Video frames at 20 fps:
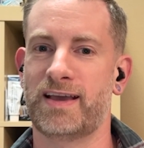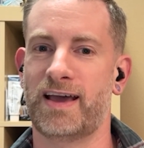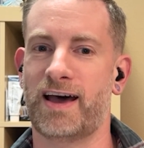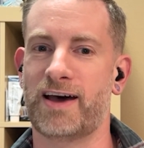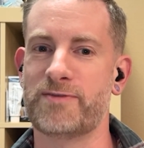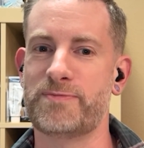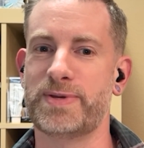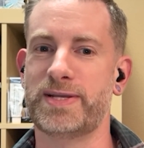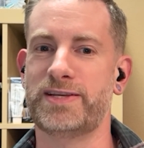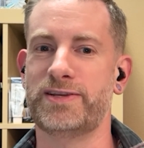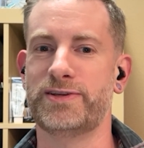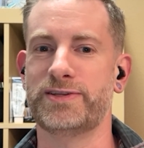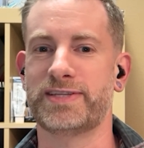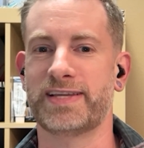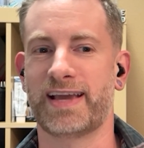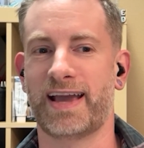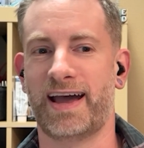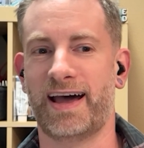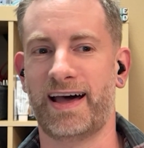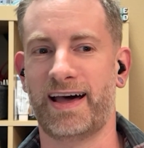I've been
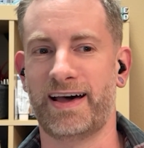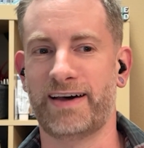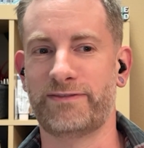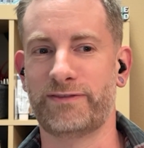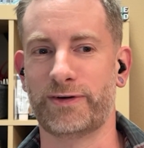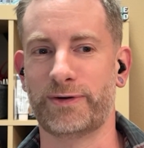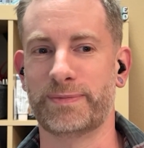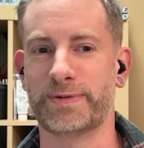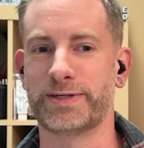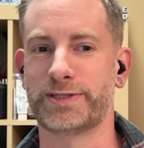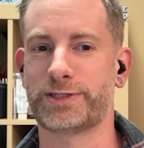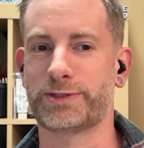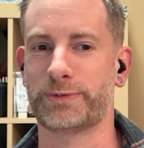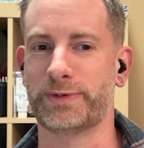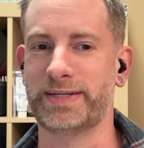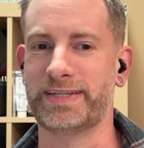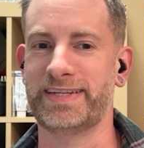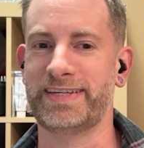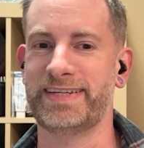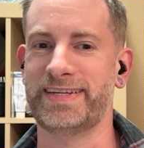using R for almost
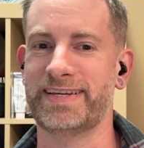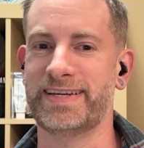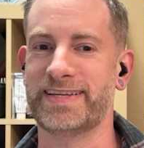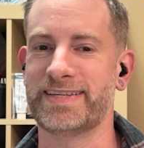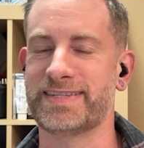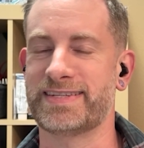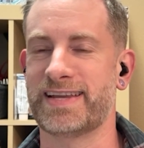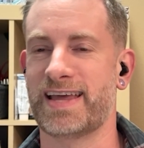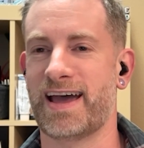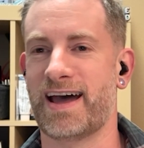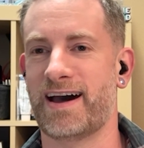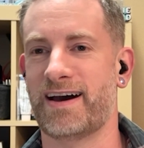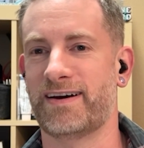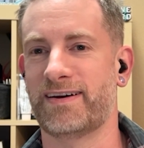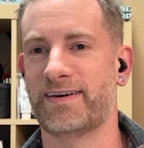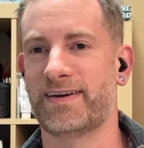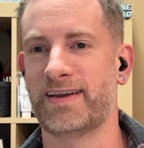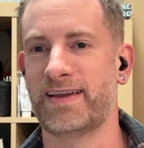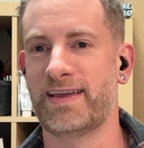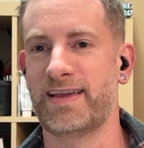20 years
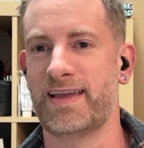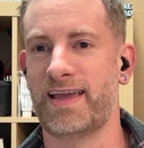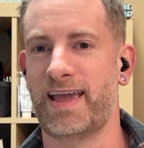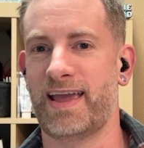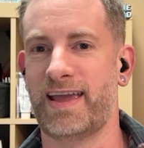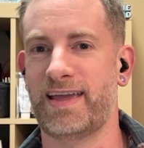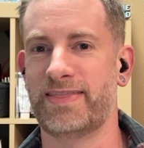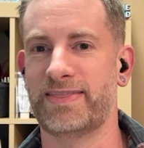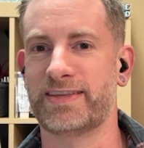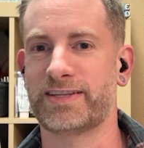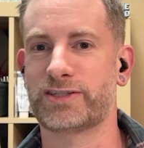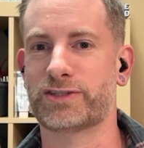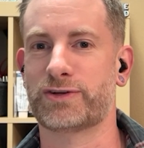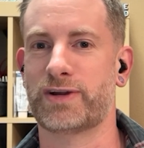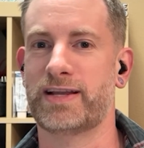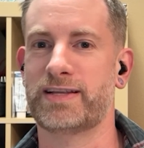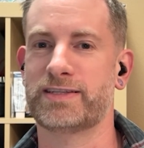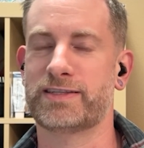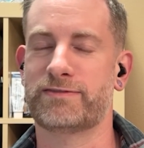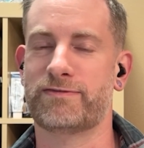now, and the
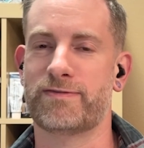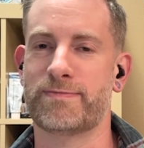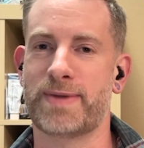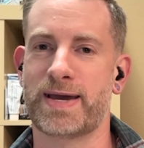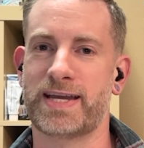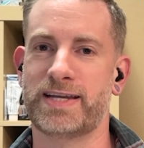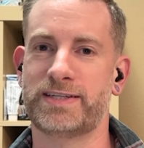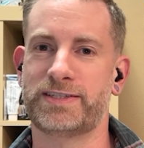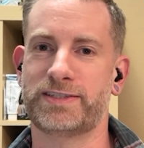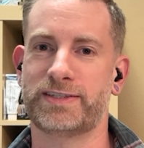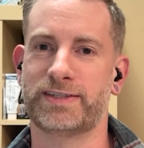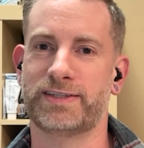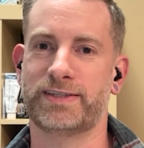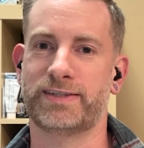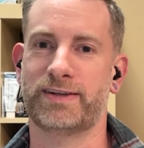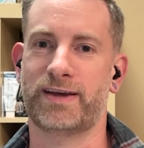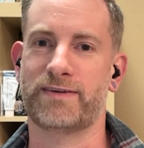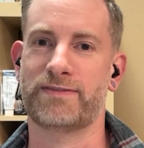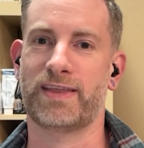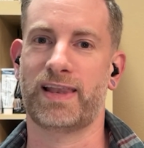
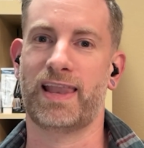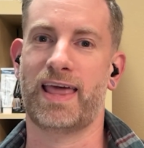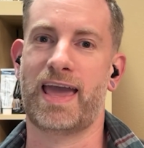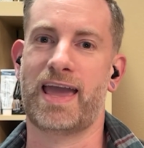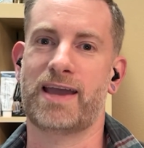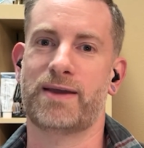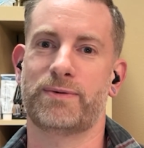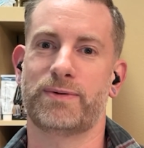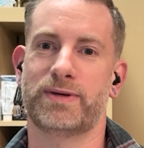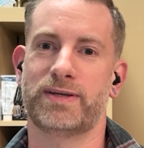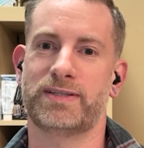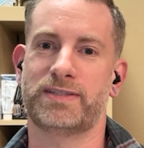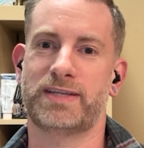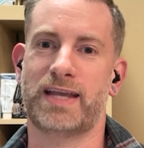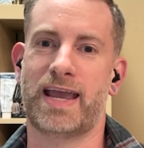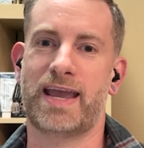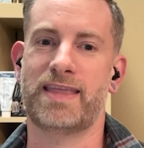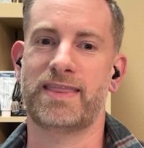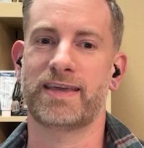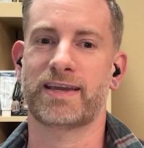transformation of the language
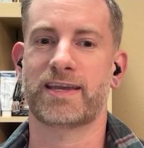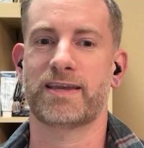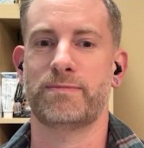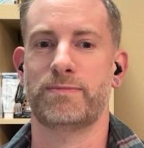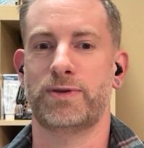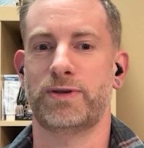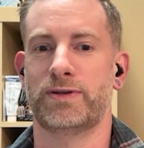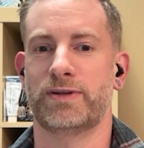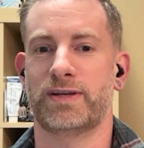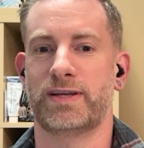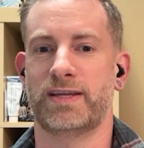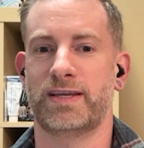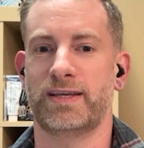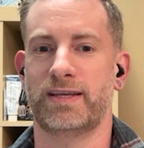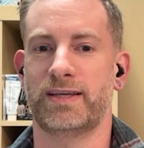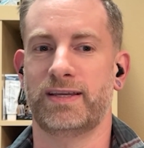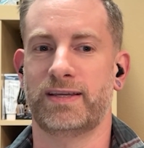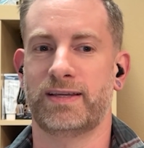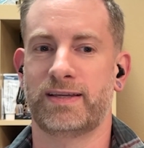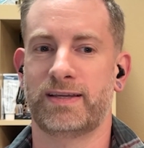and the
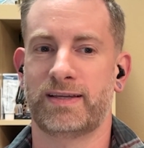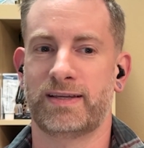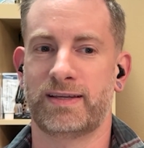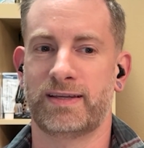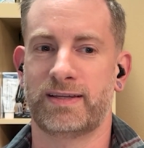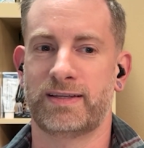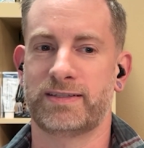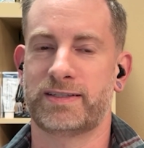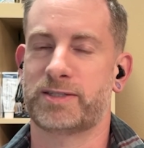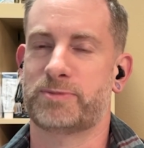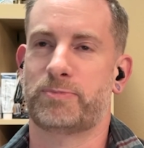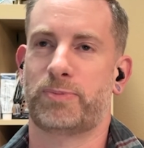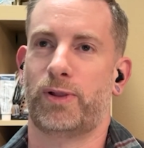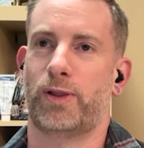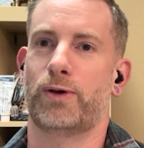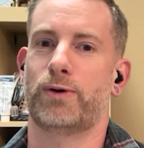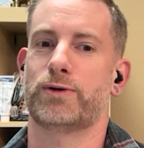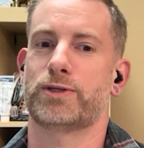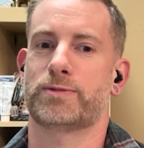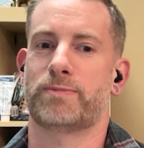community just
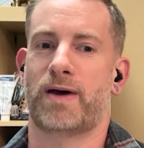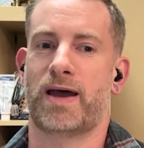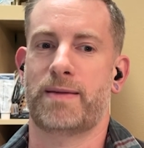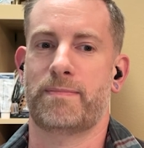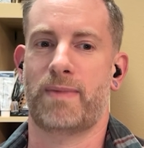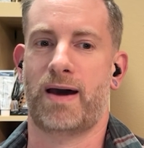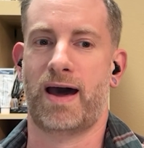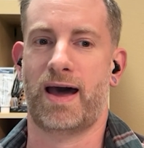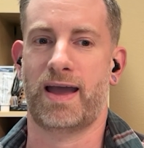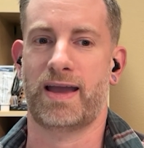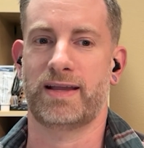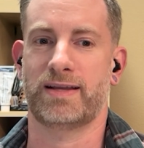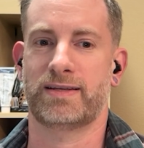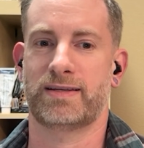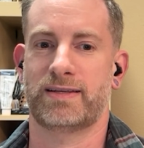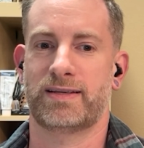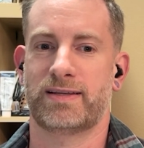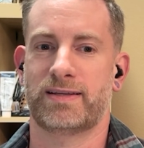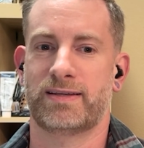blows my mind.